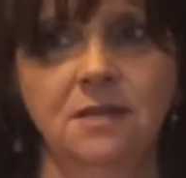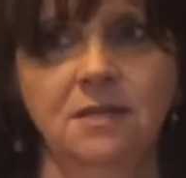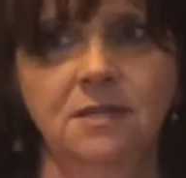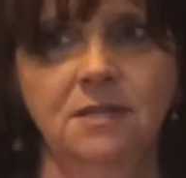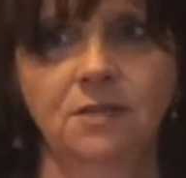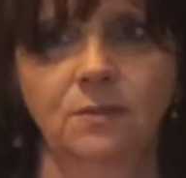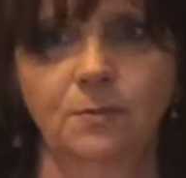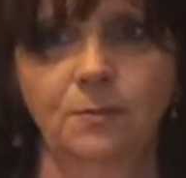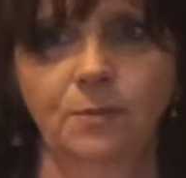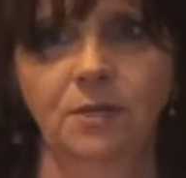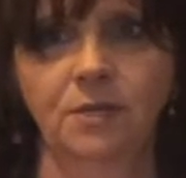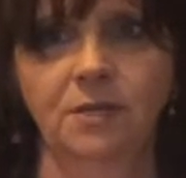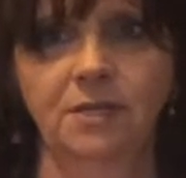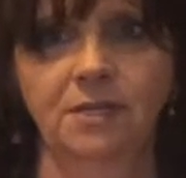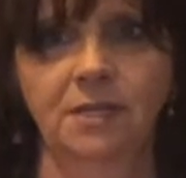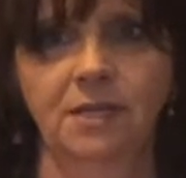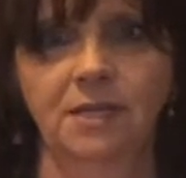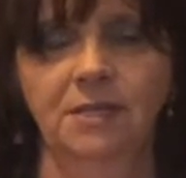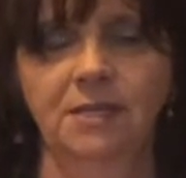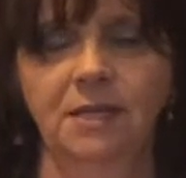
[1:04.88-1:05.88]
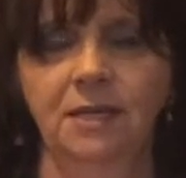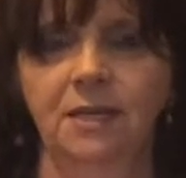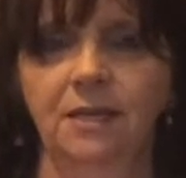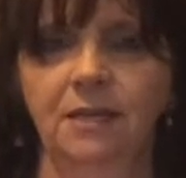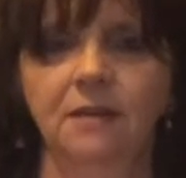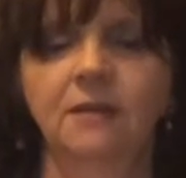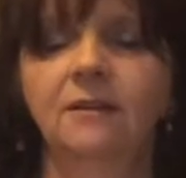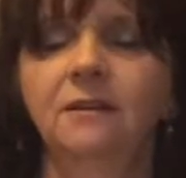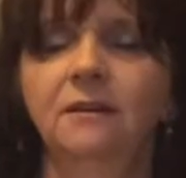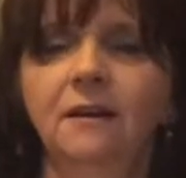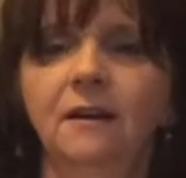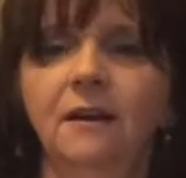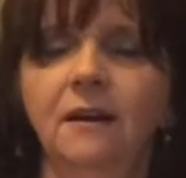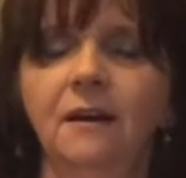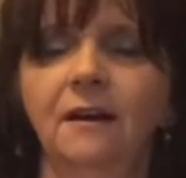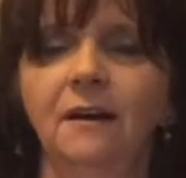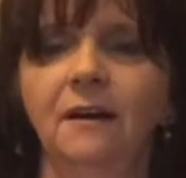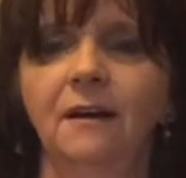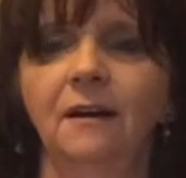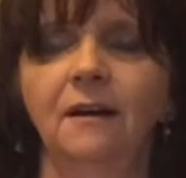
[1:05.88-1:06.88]
super exciting.
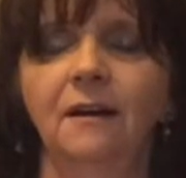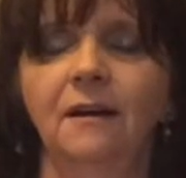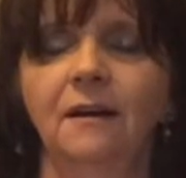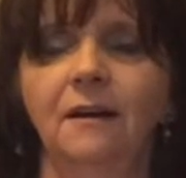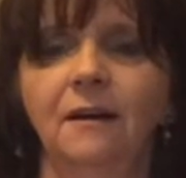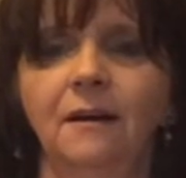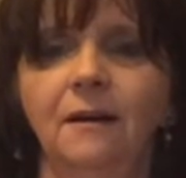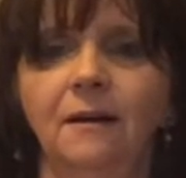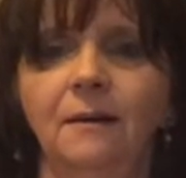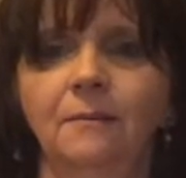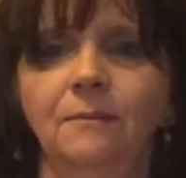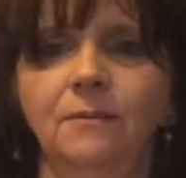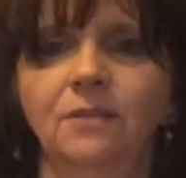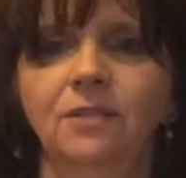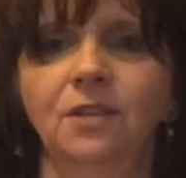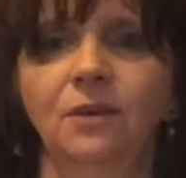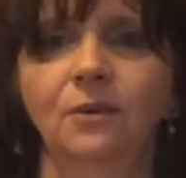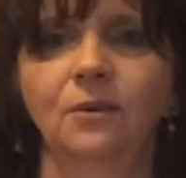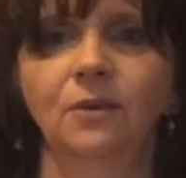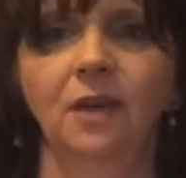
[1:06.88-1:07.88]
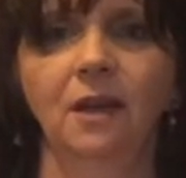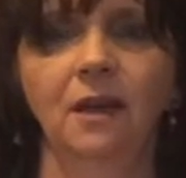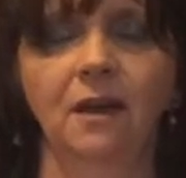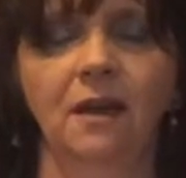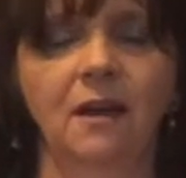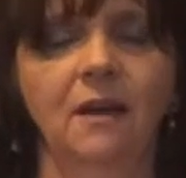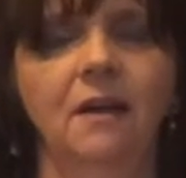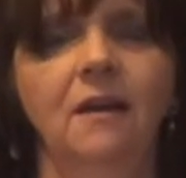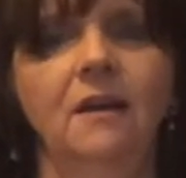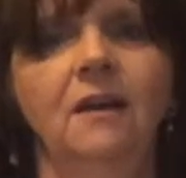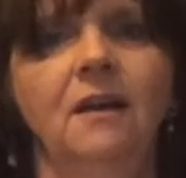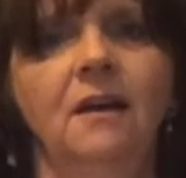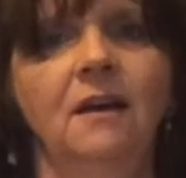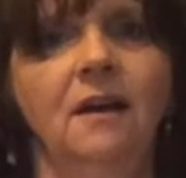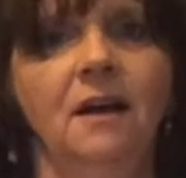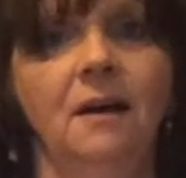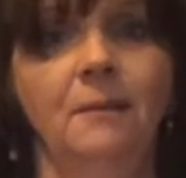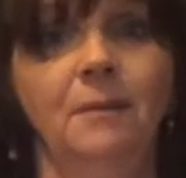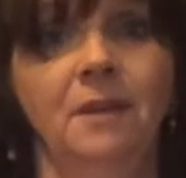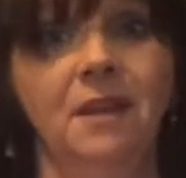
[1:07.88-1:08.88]
Um, so yeah,
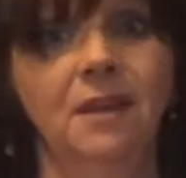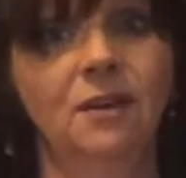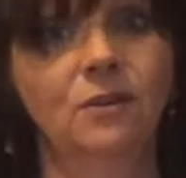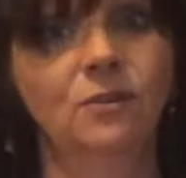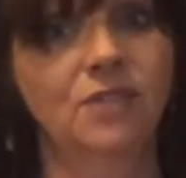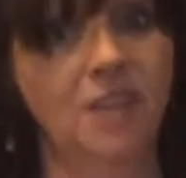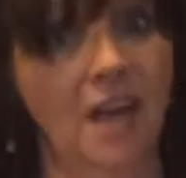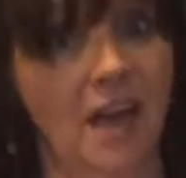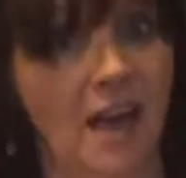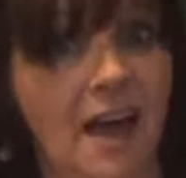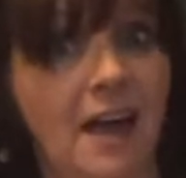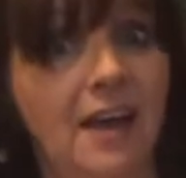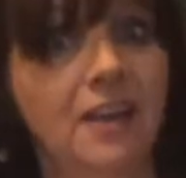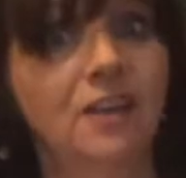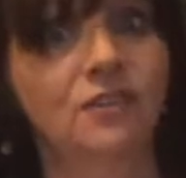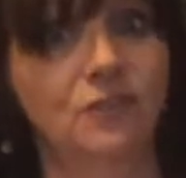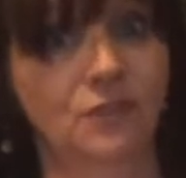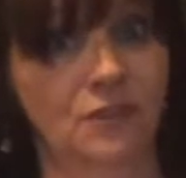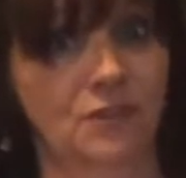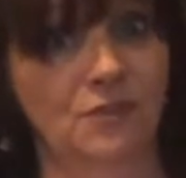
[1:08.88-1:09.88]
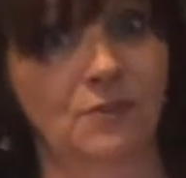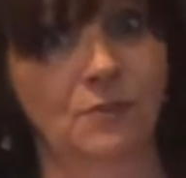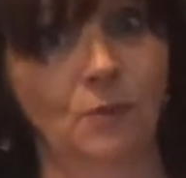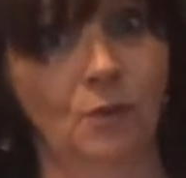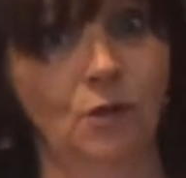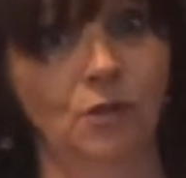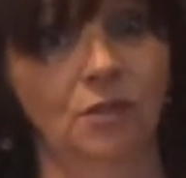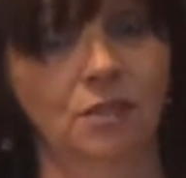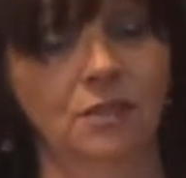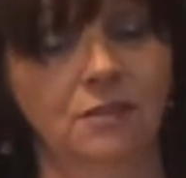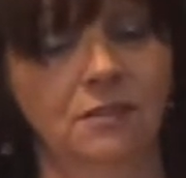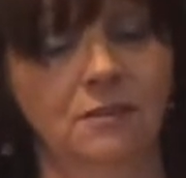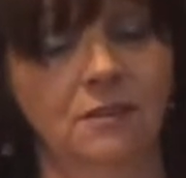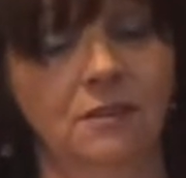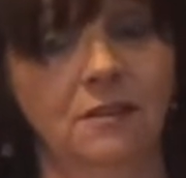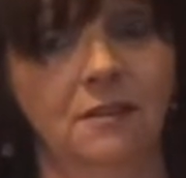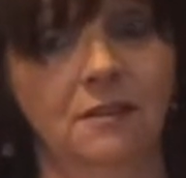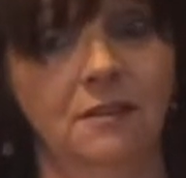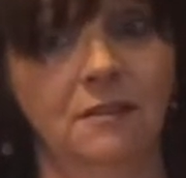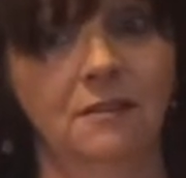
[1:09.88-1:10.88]
I'm a little tired this morning,
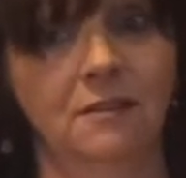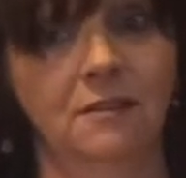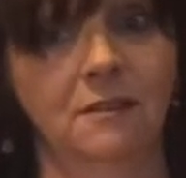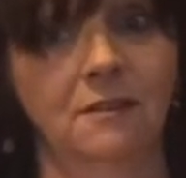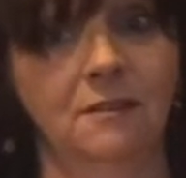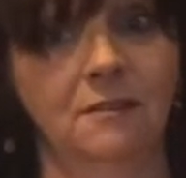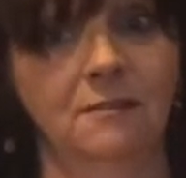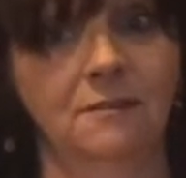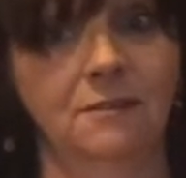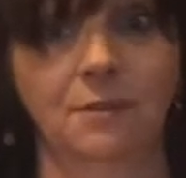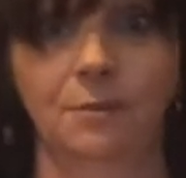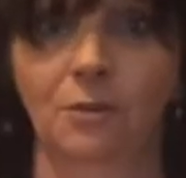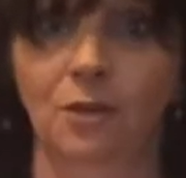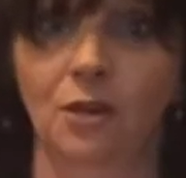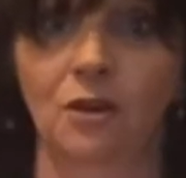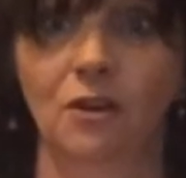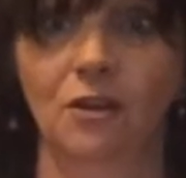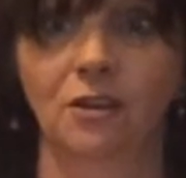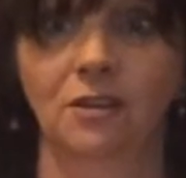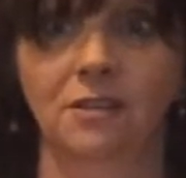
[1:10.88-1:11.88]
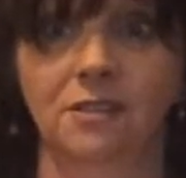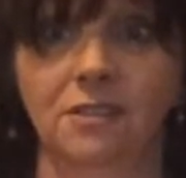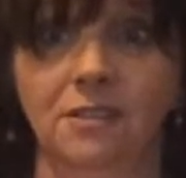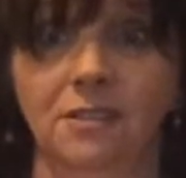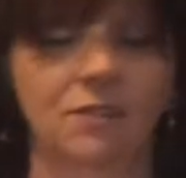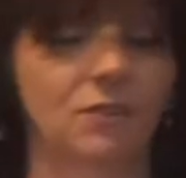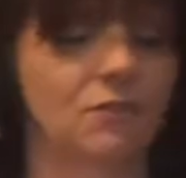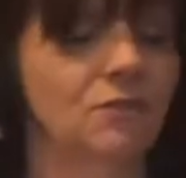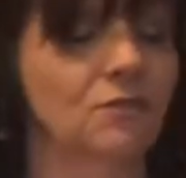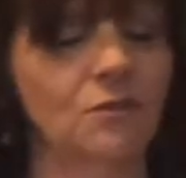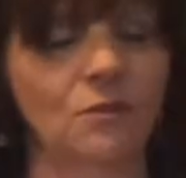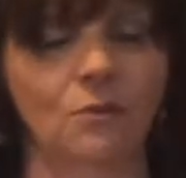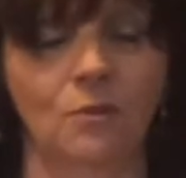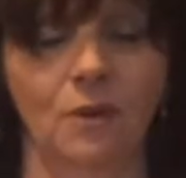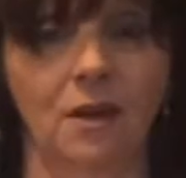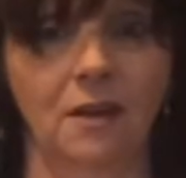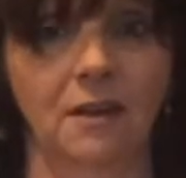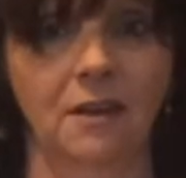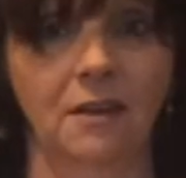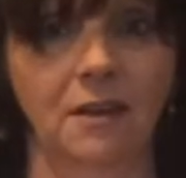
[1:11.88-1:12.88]
um, to be honest. I don't know
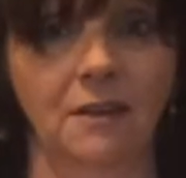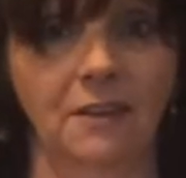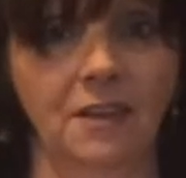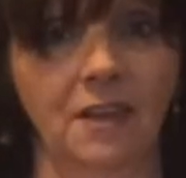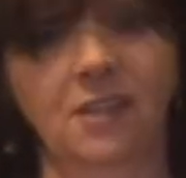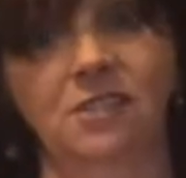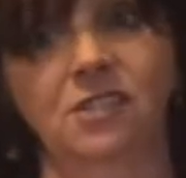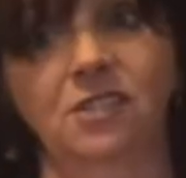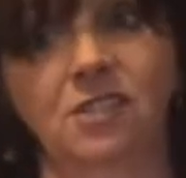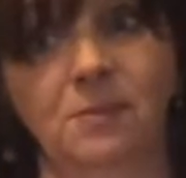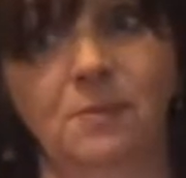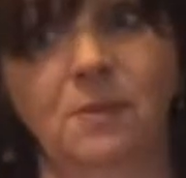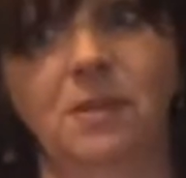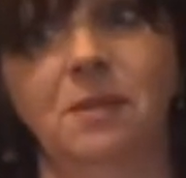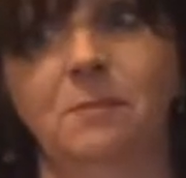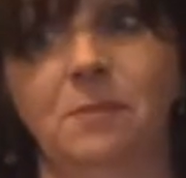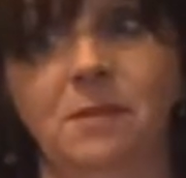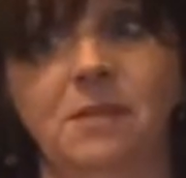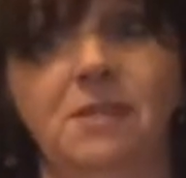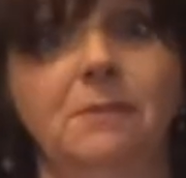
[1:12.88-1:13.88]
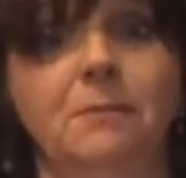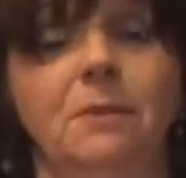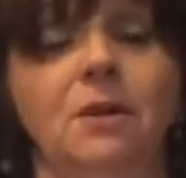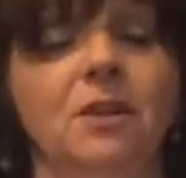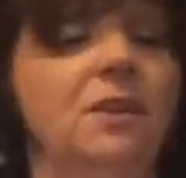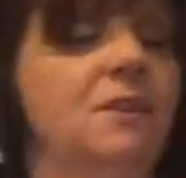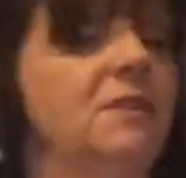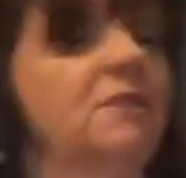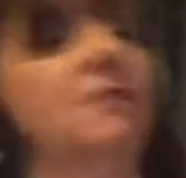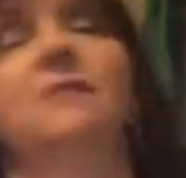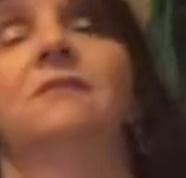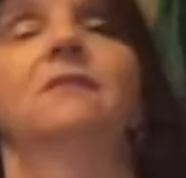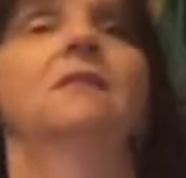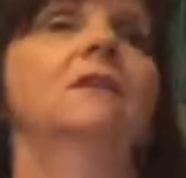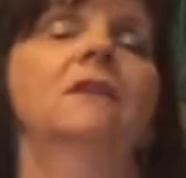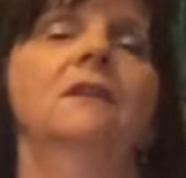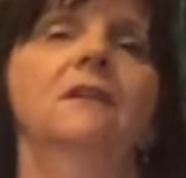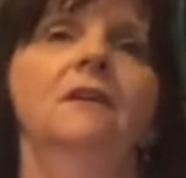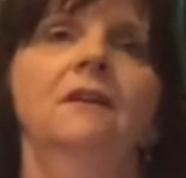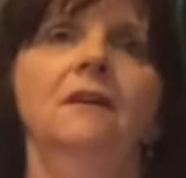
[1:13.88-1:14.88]
why. I think it's just been a busy month, and
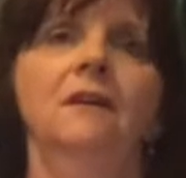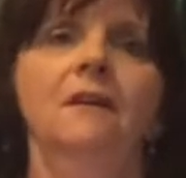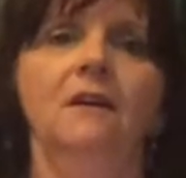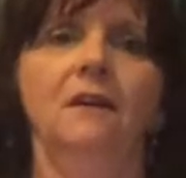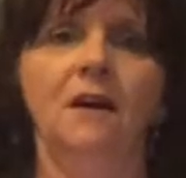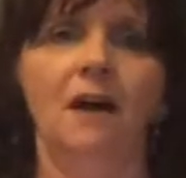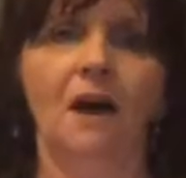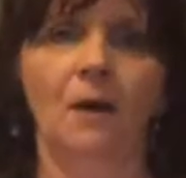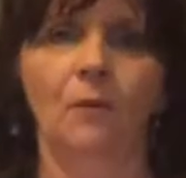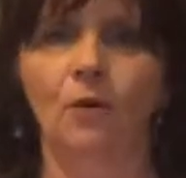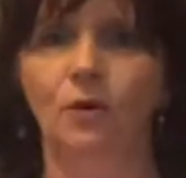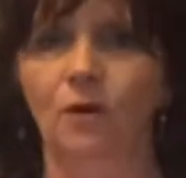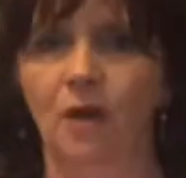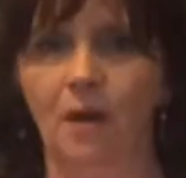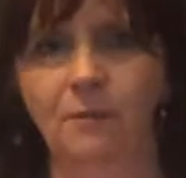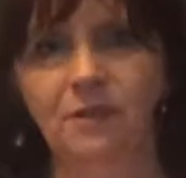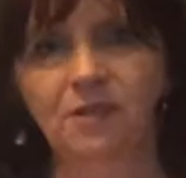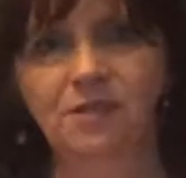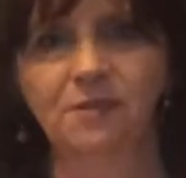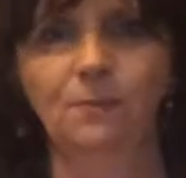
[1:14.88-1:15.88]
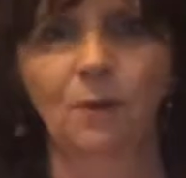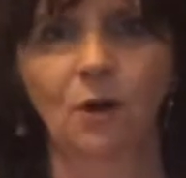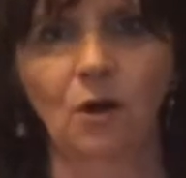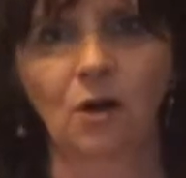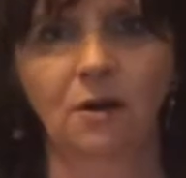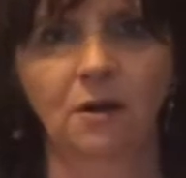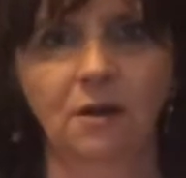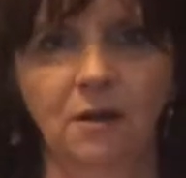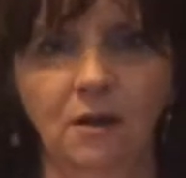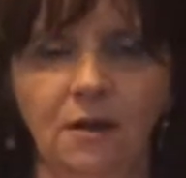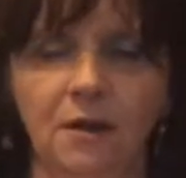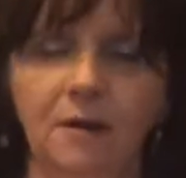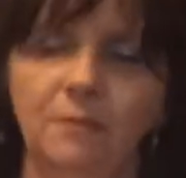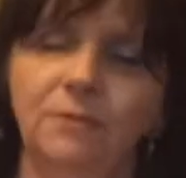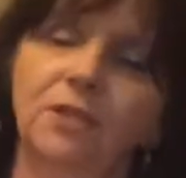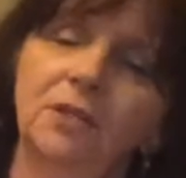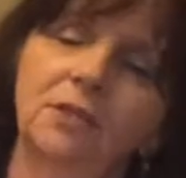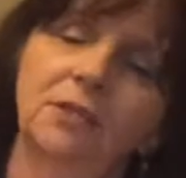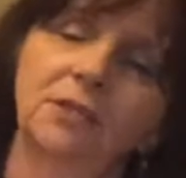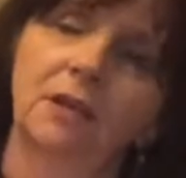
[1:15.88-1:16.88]
I woke up this morning and
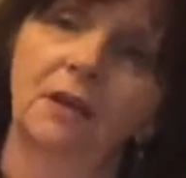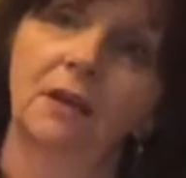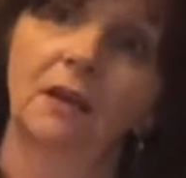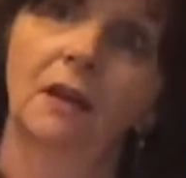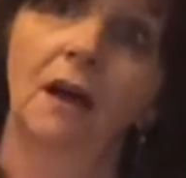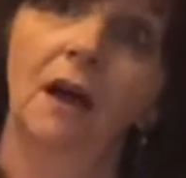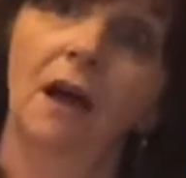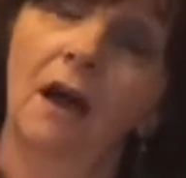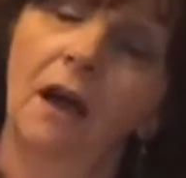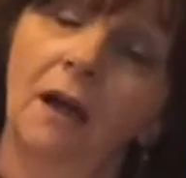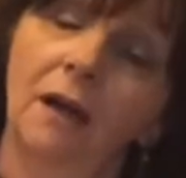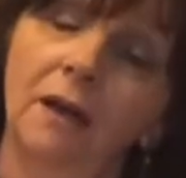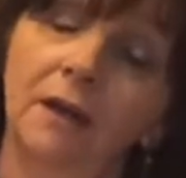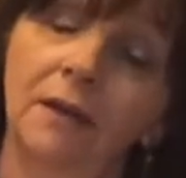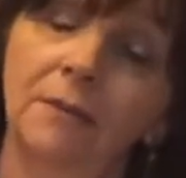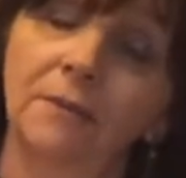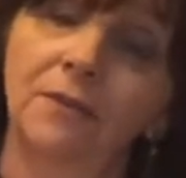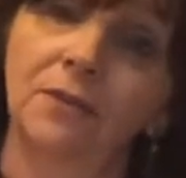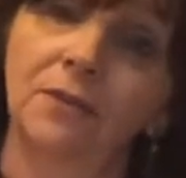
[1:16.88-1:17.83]
I'm just like, oh, I'm